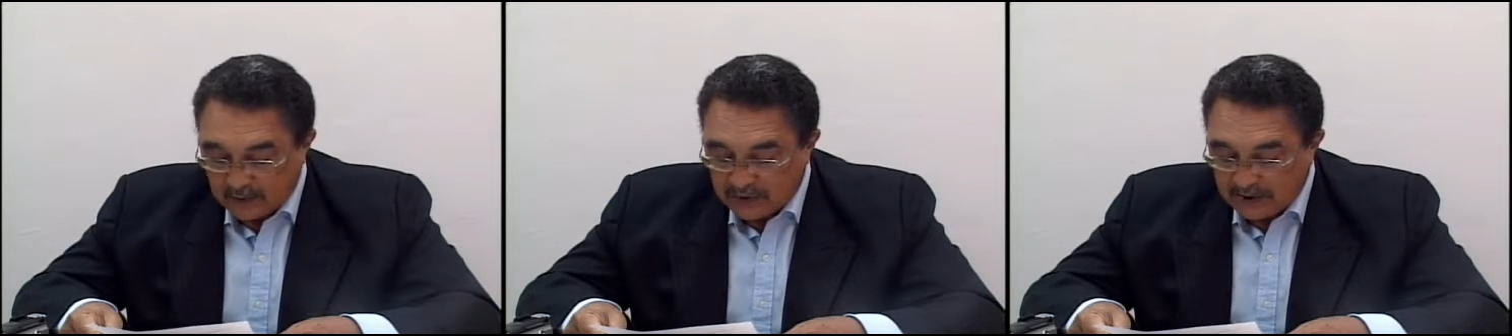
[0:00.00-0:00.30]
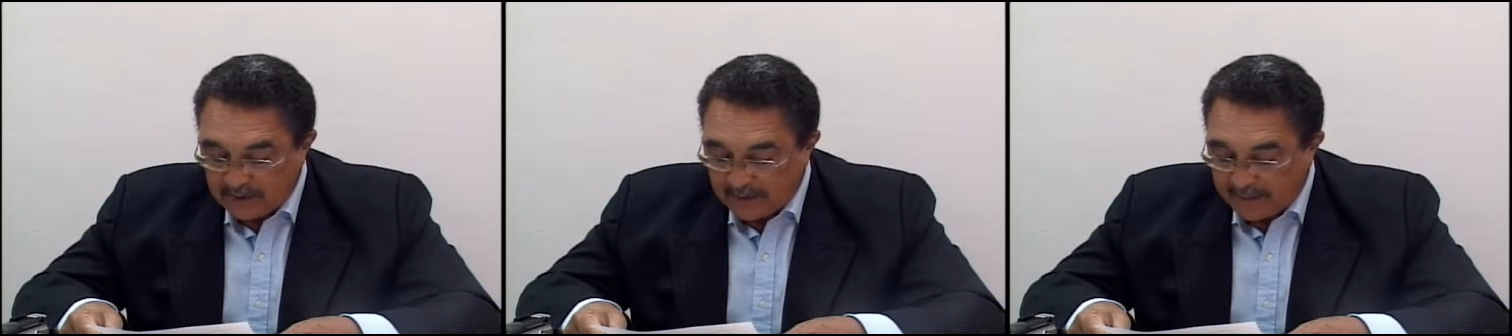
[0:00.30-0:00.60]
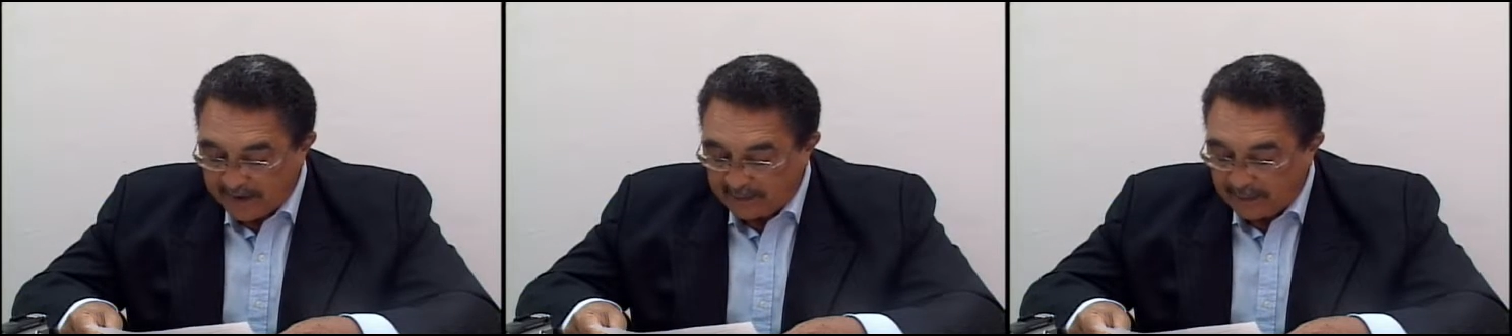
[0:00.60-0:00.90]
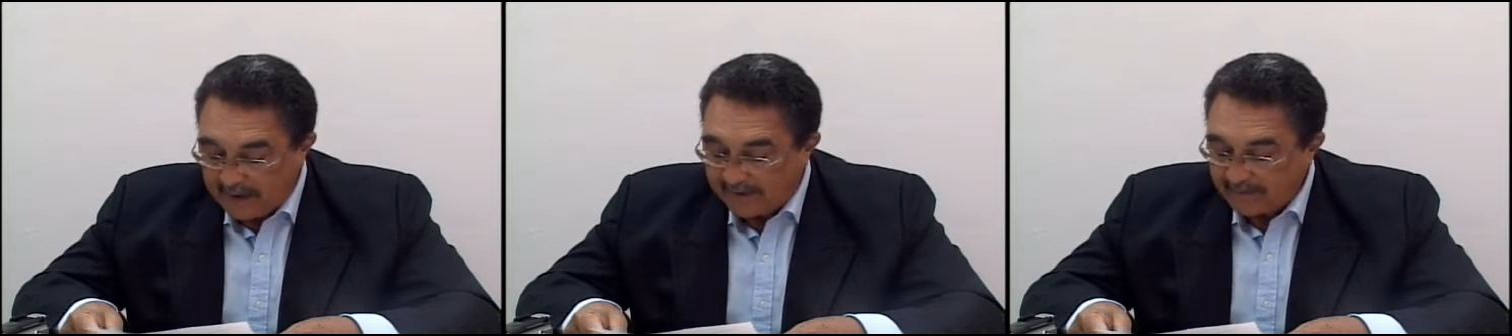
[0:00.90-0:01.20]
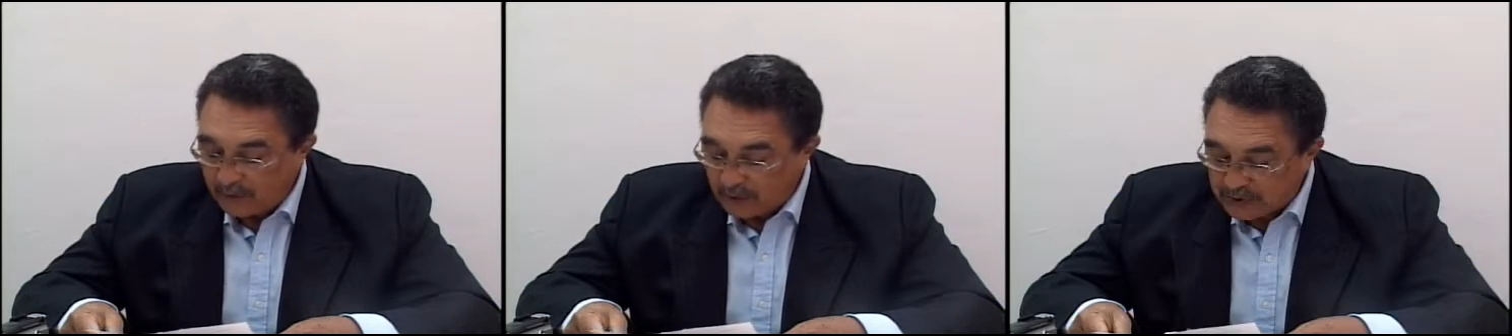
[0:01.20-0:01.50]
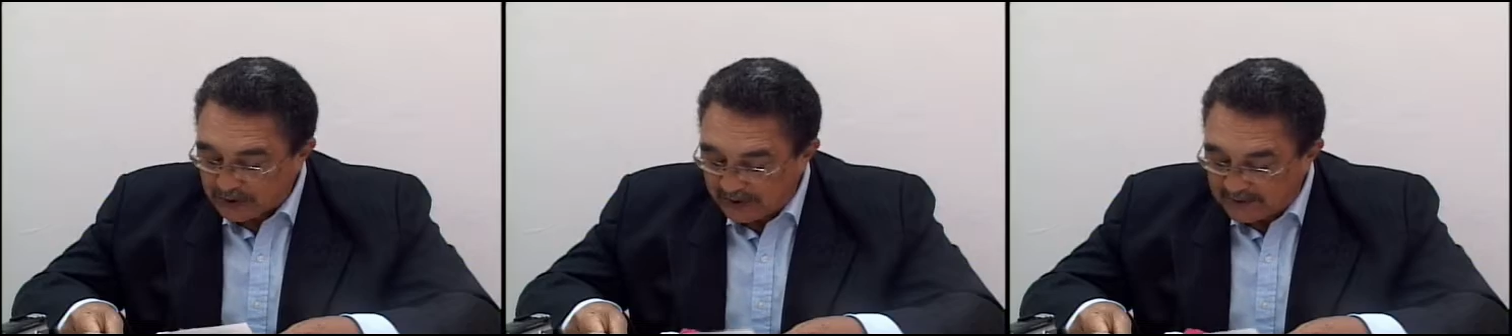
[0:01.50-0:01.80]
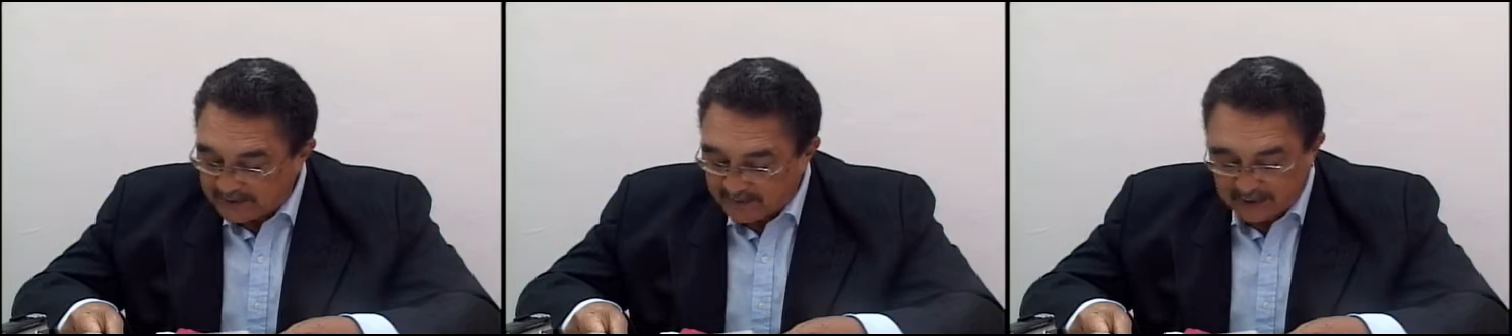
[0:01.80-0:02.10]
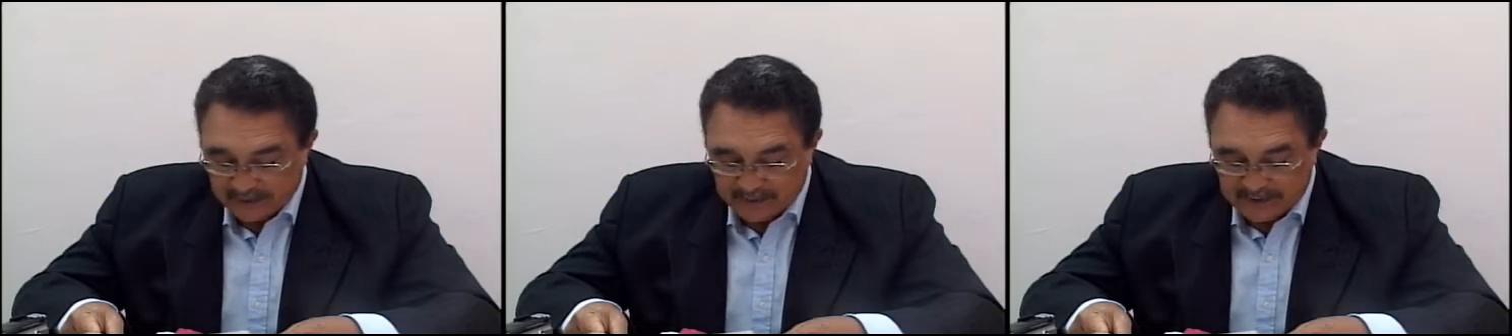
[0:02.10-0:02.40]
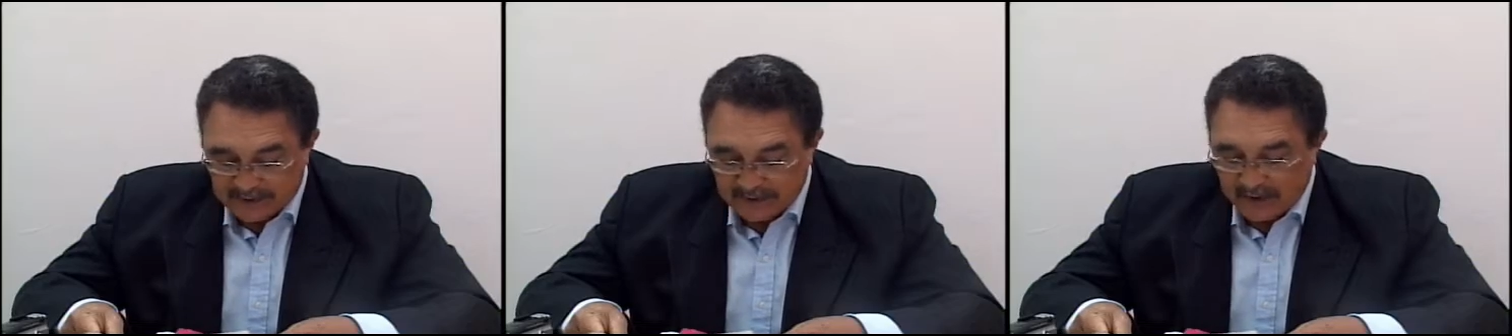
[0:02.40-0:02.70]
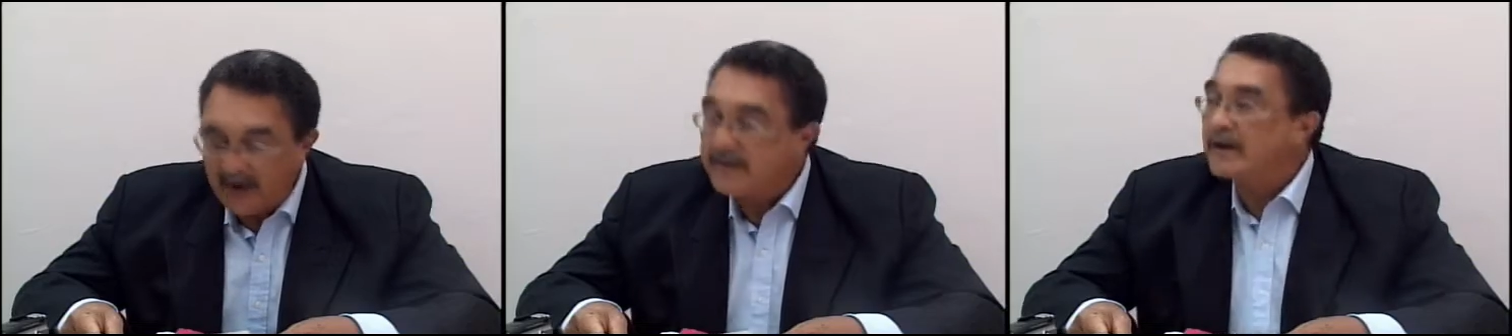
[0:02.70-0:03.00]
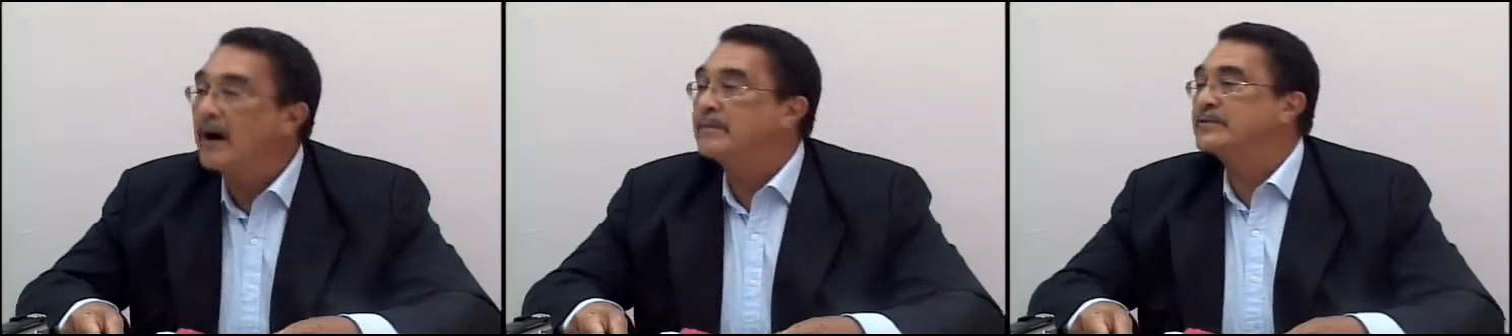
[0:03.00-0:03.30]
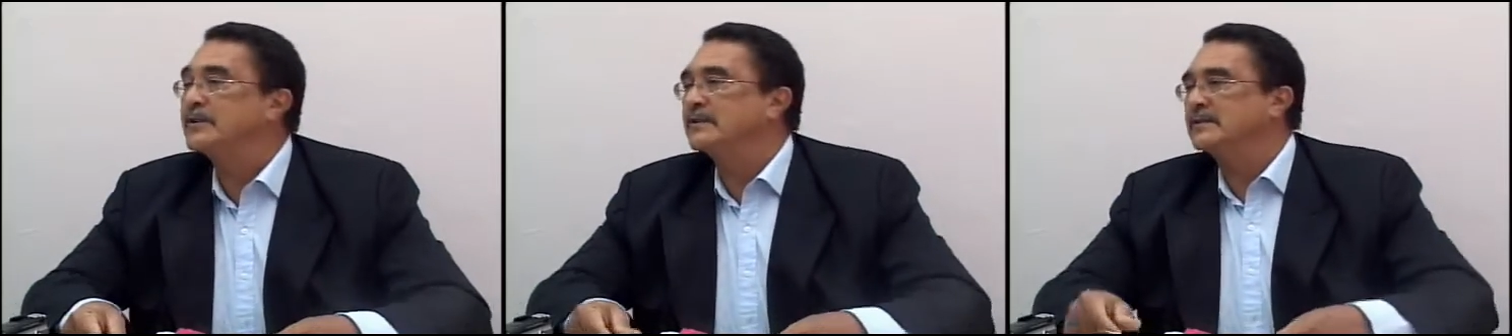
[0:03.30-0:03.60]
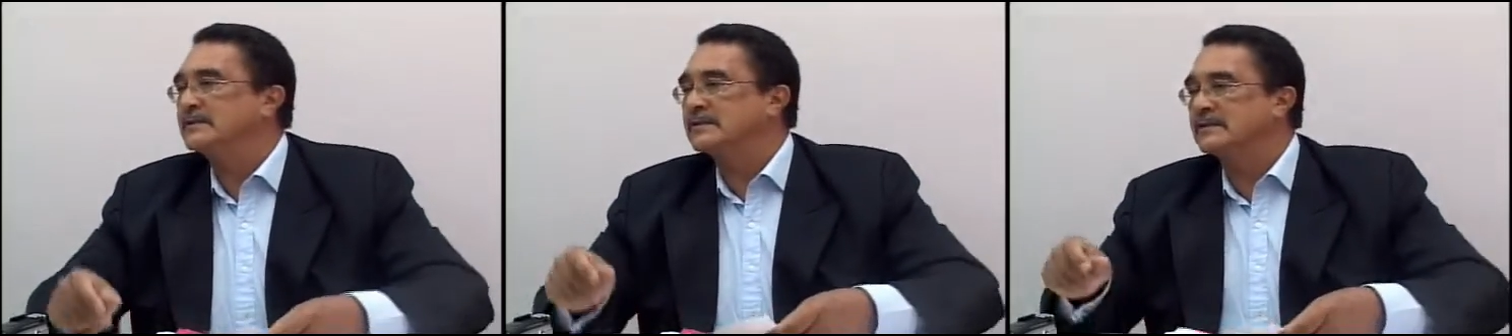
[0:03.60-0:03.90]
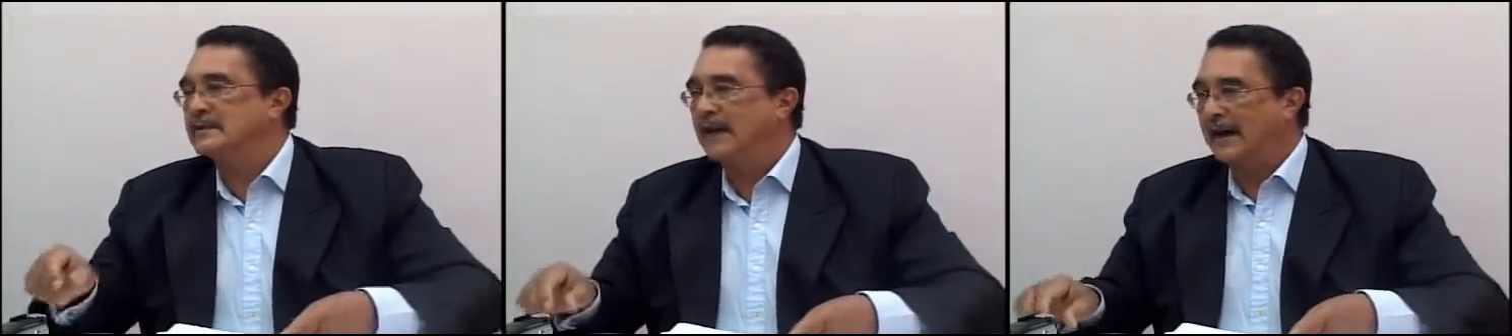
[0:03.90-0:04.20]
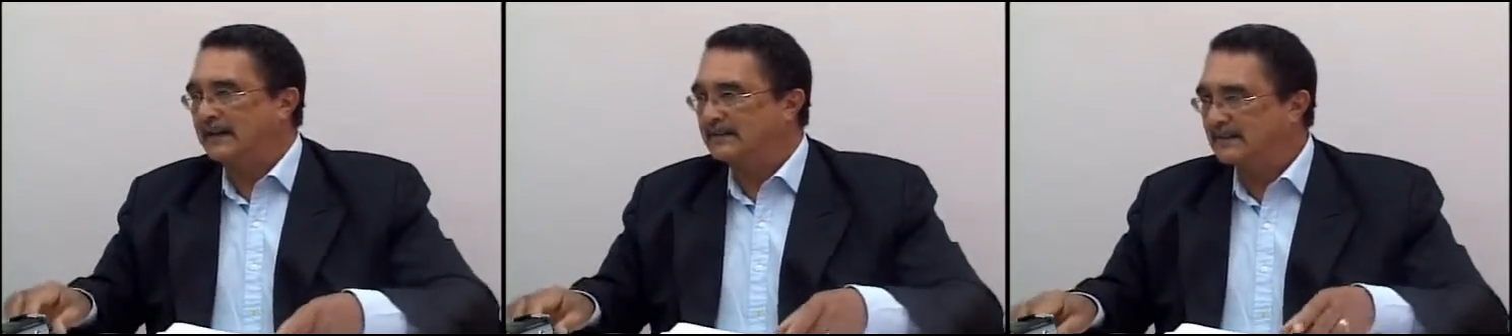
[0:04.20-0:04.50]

Lucia Labour Party will have no choice but to pursue other options at its